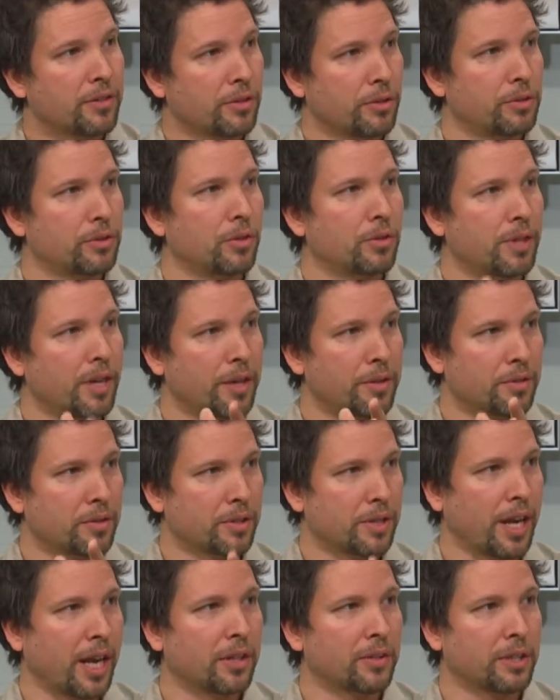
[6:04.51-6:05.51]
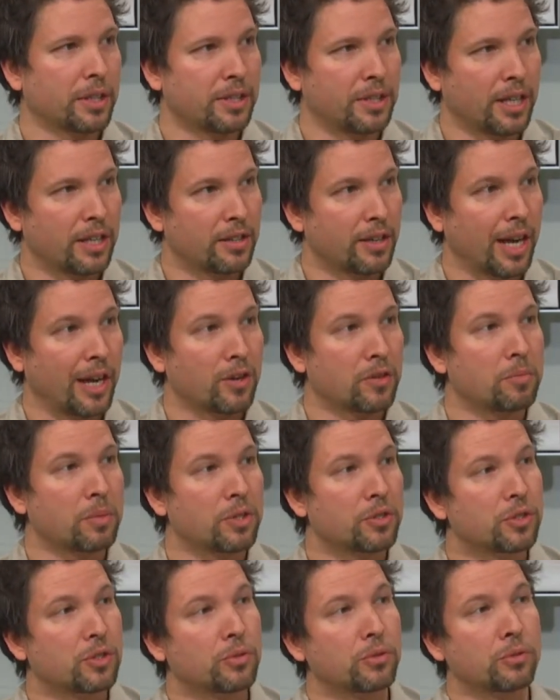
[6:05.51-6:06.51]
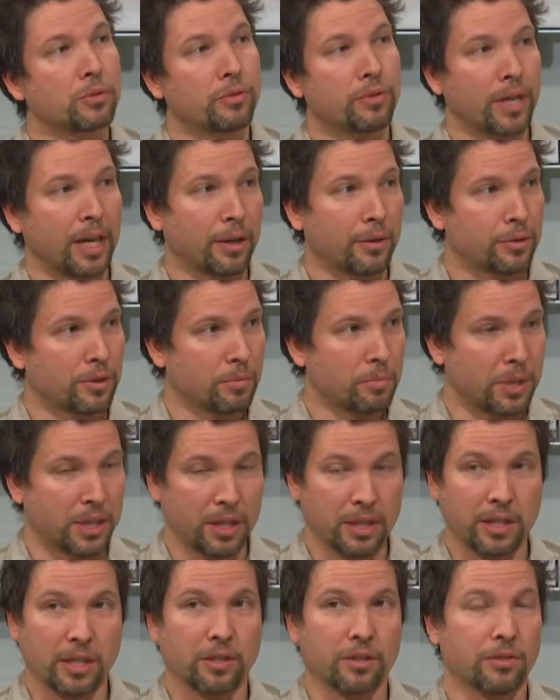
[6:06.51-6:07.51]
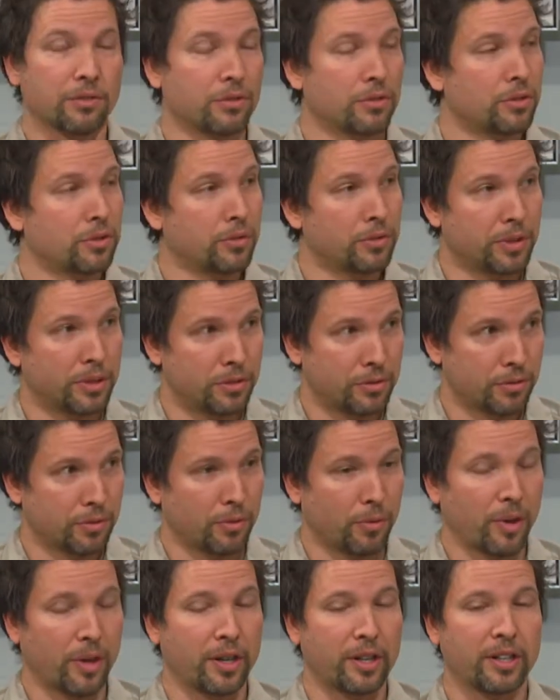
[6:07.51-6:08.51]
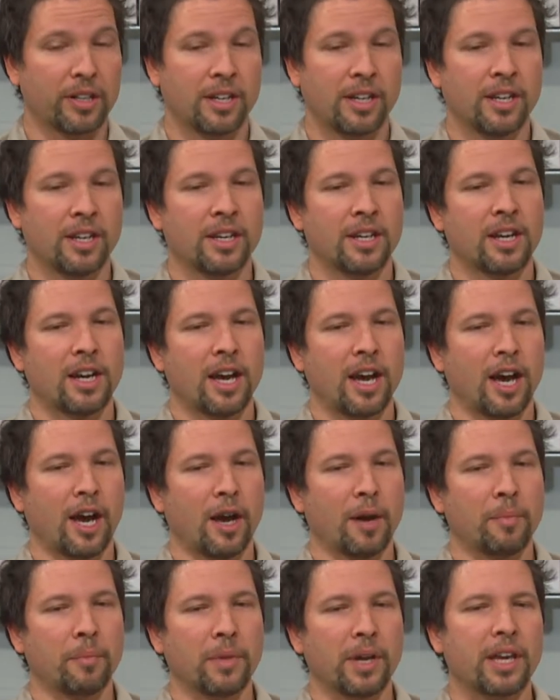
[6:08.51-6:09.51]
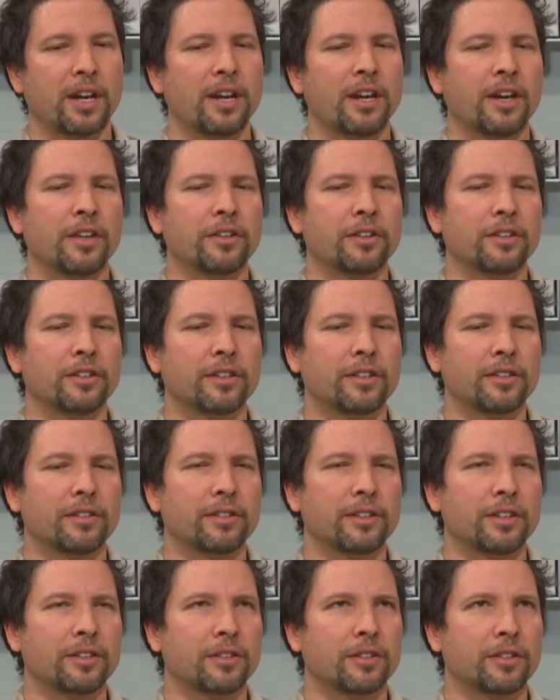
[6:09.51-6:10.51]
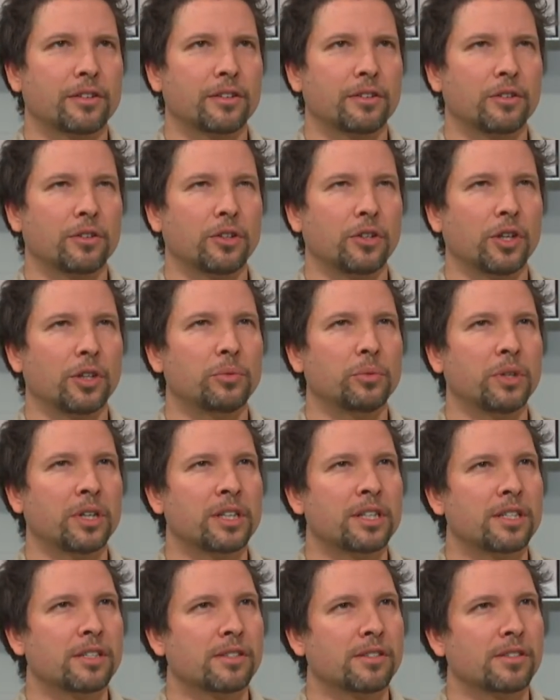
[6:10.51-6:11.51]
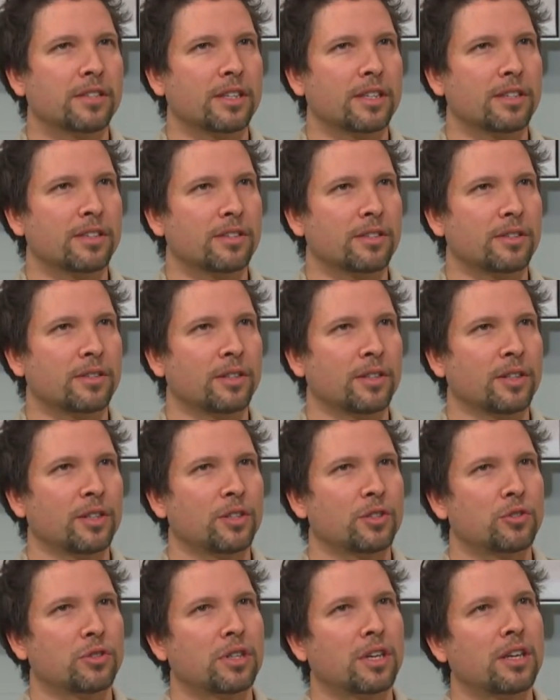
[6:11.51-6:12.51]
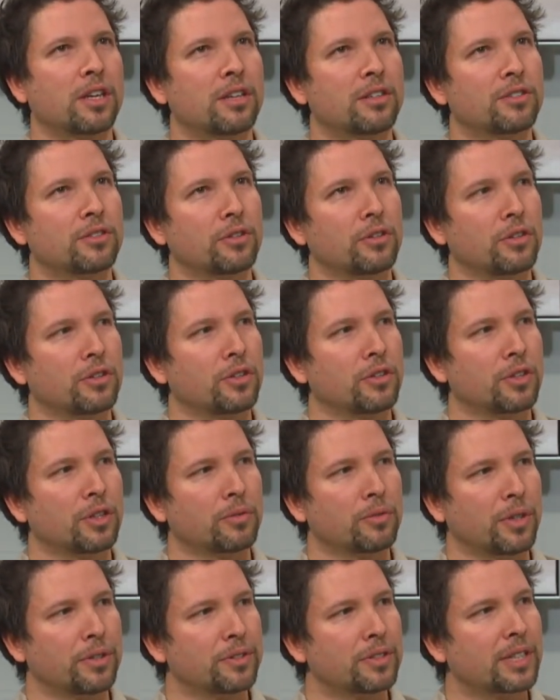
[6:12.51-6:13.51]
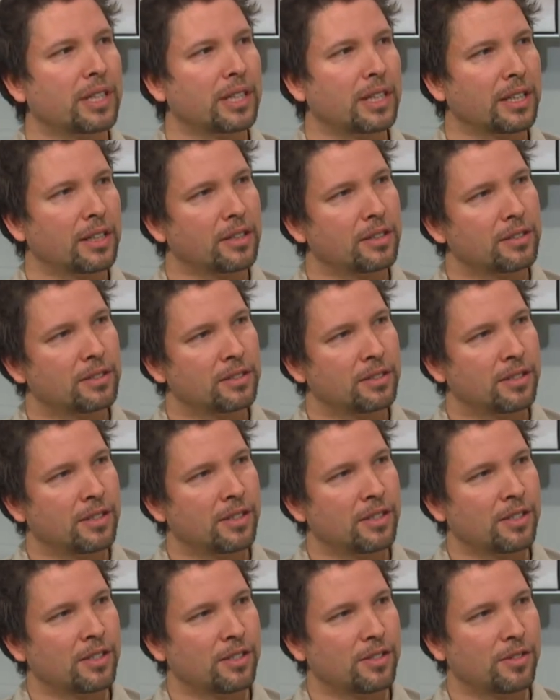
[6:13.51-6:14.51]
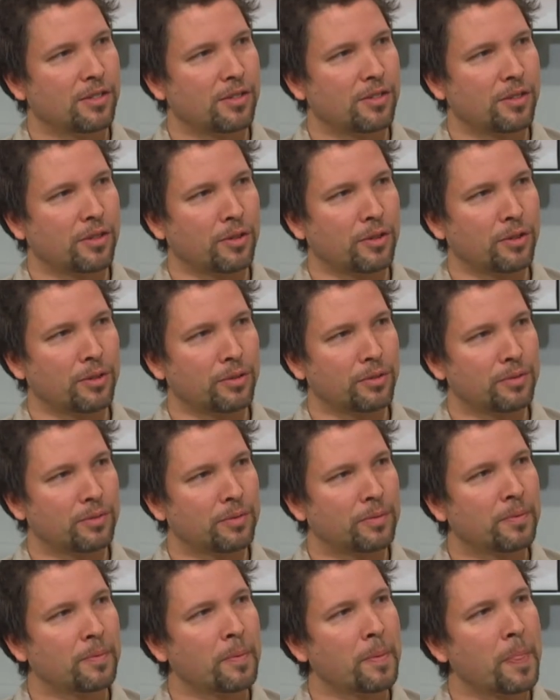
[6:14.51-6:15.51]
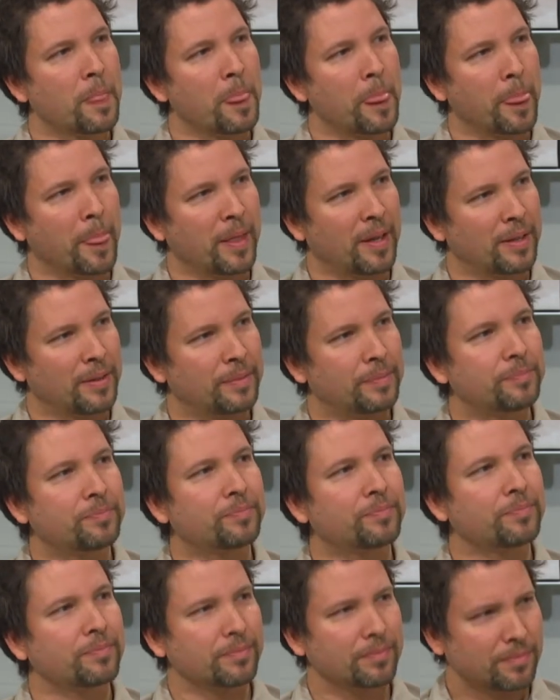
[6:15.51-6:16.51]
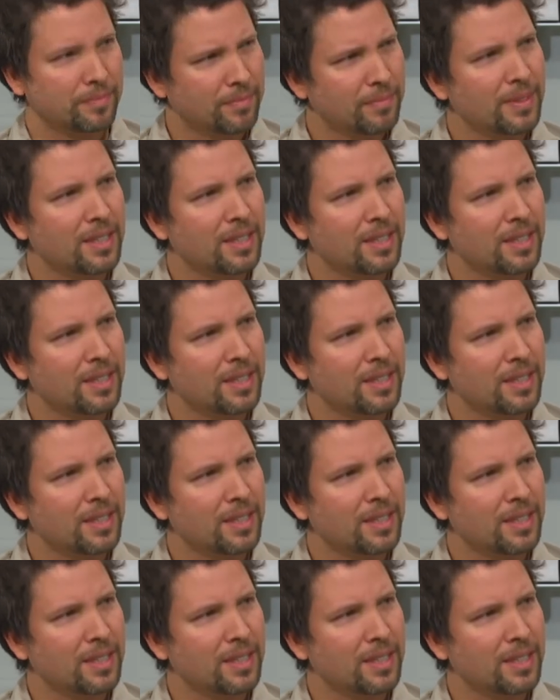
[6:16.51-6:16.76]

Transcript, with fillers: So a two thousand okay. calorie a day diet would be two thousand milliliters or two liters of water. Um, and another, another good one is, is drinking until your urine runs clear. So, right, or, or a, a pale yellow.